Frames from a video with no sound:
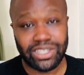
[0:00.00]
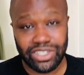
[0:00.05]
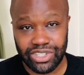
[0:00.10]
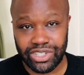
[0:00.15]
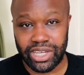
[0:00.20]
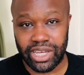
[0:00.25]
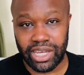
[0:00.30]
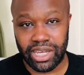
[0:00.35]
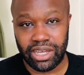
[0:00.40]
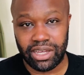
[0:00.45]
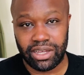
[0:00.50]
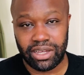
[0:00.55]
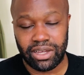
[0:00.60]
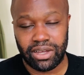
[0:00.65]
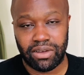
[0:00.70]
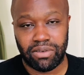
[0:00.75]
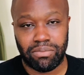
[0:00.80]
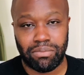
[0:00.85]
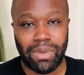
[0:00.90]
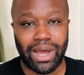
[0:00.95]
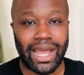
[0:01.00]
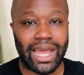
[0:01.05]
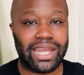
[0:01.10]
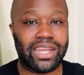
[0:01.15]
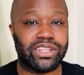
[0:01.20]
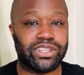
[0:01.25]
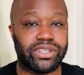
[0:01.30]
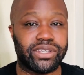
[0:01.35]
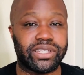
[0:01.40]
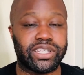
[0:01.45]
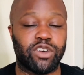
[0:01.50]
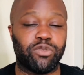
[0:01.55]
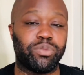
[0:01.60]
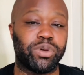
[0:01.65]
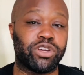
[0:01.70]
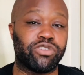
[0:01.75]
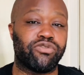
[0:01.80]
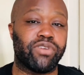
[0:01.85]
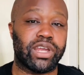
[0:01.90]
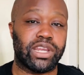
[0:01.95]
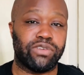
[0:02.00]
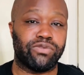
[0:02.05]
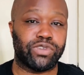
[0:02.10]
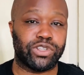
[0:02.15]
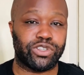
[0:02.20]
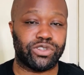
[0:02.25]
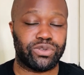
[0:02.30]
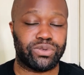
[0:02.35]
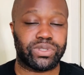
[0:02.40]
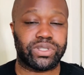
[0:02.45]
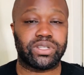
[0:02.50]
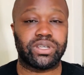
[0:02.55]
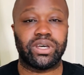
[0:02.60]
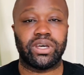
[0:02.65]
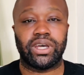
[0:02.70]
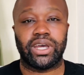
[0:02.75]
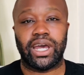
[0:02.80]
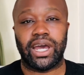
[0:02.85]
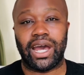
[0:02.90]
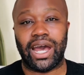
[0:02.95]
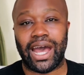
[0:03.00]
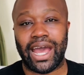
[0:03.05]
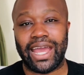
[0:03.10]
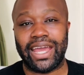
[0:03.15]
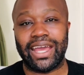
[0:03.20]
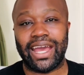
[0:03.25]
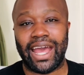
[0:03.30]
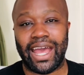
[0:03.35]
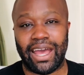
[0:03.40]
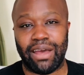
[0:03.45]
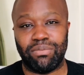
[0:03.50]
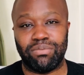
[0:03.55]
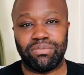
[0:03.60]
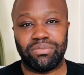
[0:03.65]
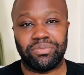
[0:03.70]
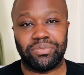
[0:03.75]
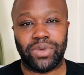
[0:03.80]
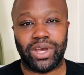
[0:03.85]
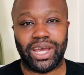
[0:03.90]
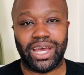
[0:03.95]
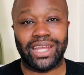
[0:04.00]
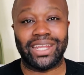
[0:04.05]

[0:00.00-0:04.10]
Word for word: year, my allergies have been greatly reduced. I am an